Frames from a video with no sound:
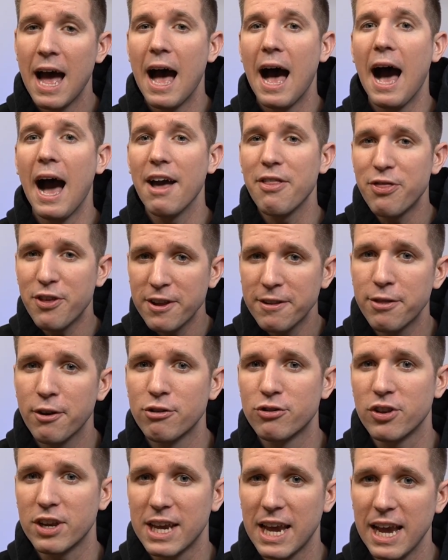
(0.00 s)
I think there's
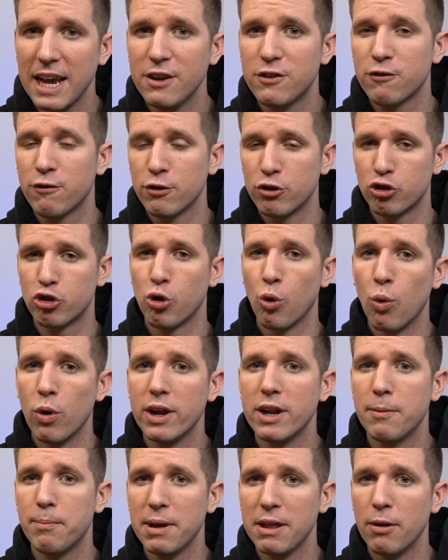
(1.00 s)
a case for Choi
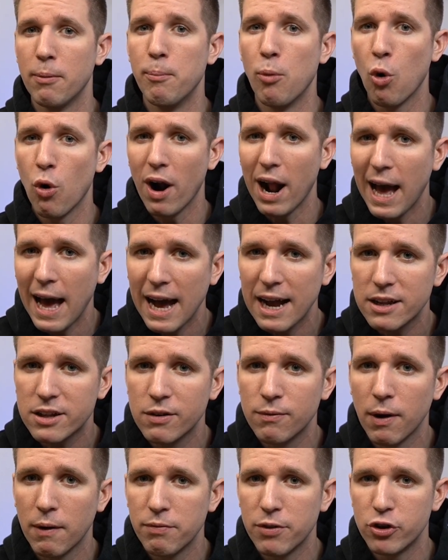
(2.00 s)
to be the more active
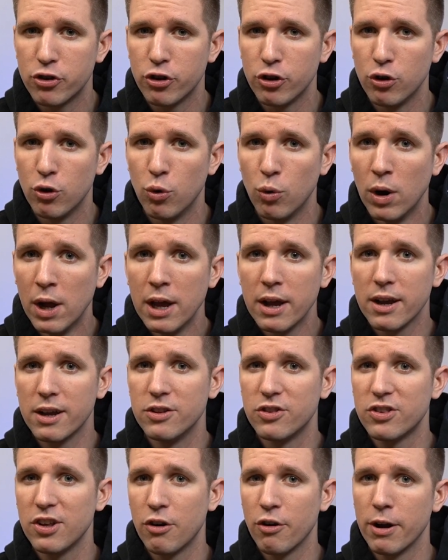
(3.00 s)
of the two,
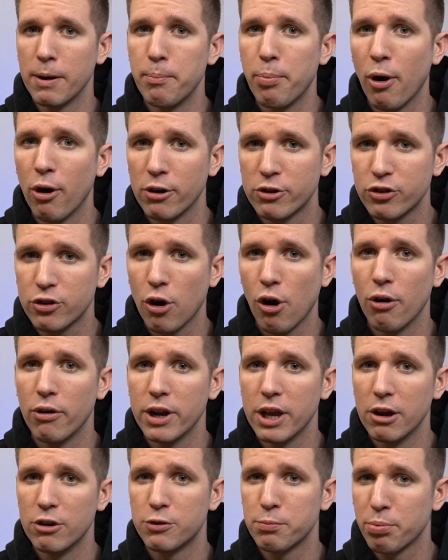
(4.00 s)
considering Park's
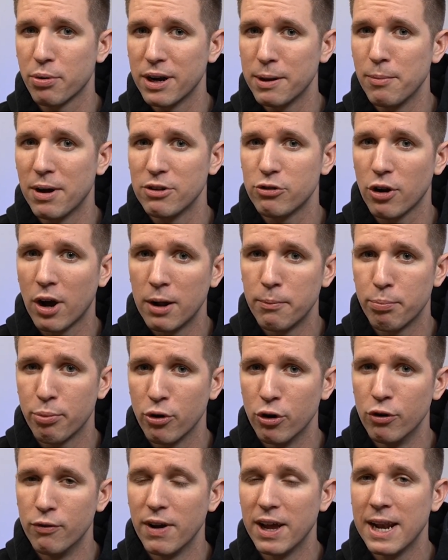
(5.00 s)
cardio is pretty much
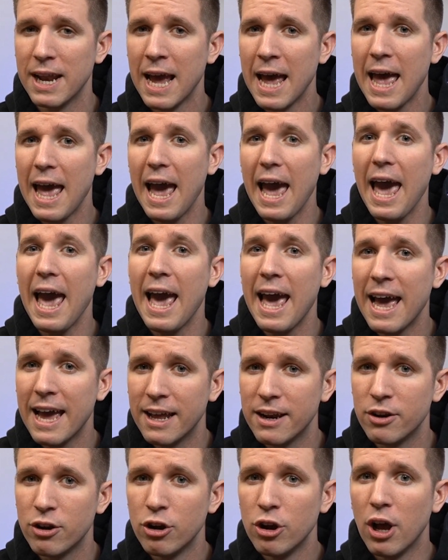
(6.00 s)
unproven,
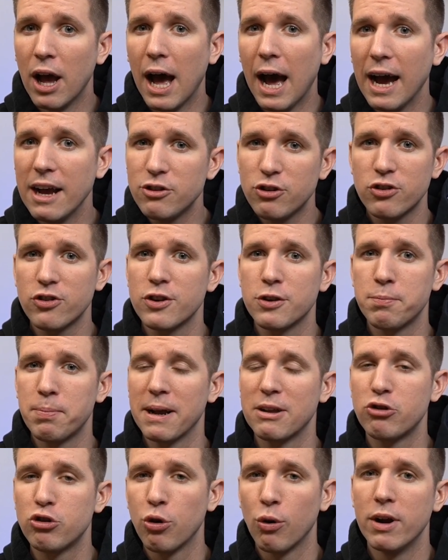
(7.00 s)
and I just
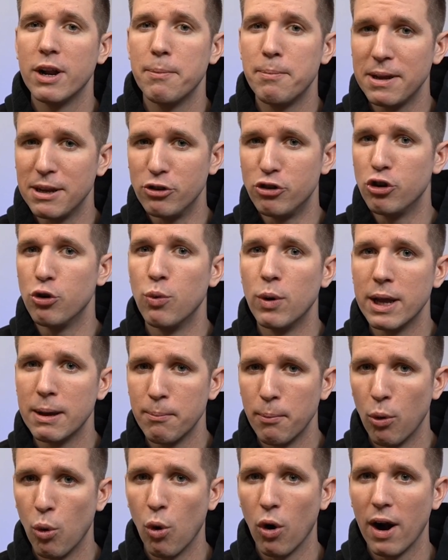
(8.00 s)
expect Choi to be doing
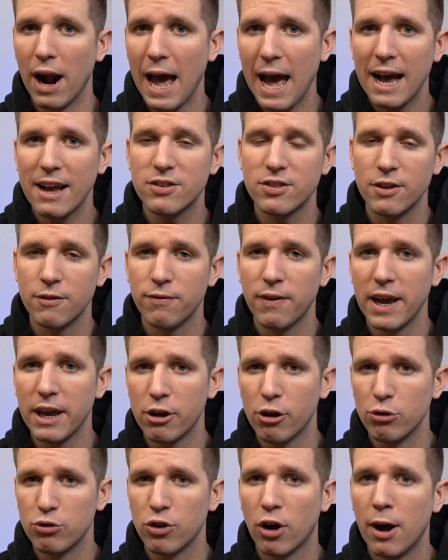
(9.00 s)
more as the fight
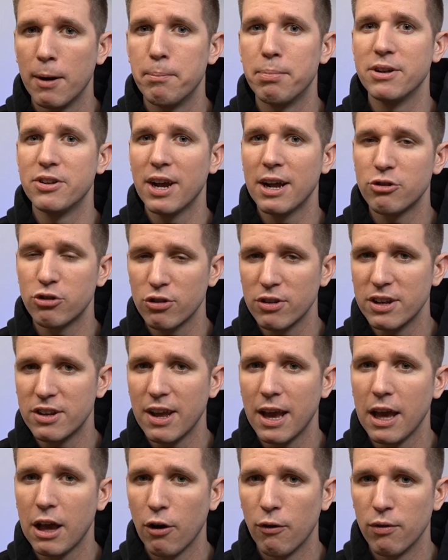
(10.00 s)
goes on, potentially
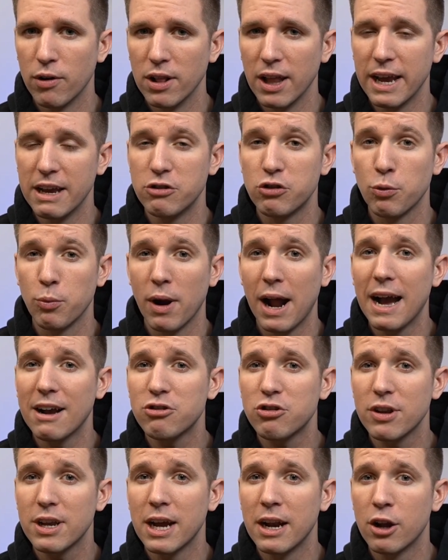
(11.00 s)
take over late. So we're
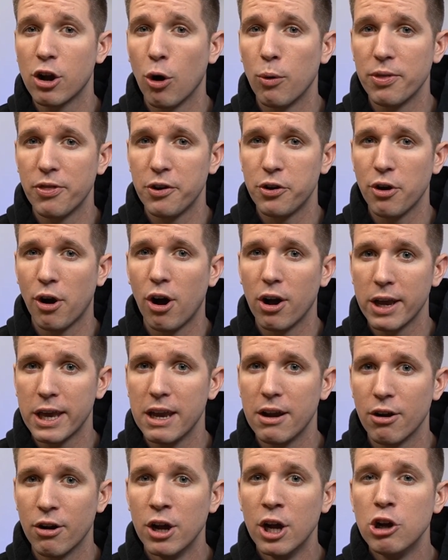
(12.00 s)
actually going to go with the dog
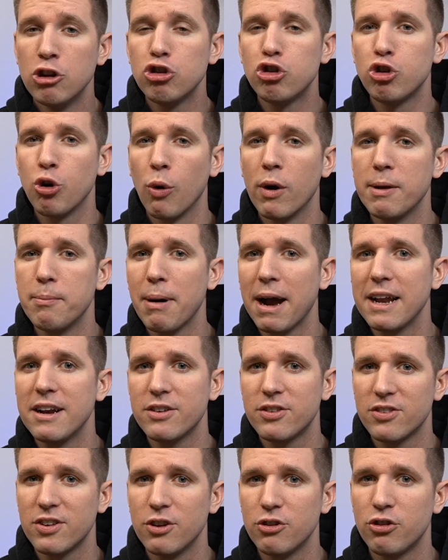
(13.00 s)
here. Choi by
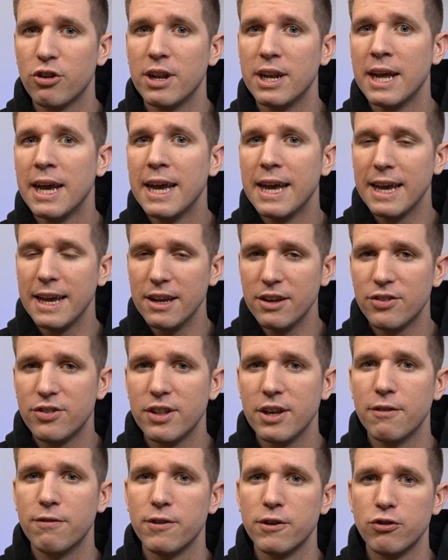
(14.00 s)
decision is the
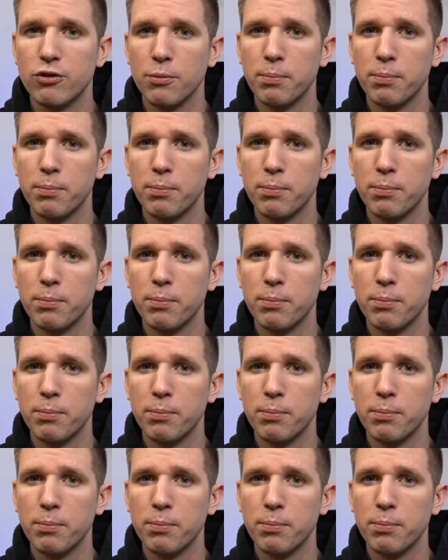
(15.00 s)
official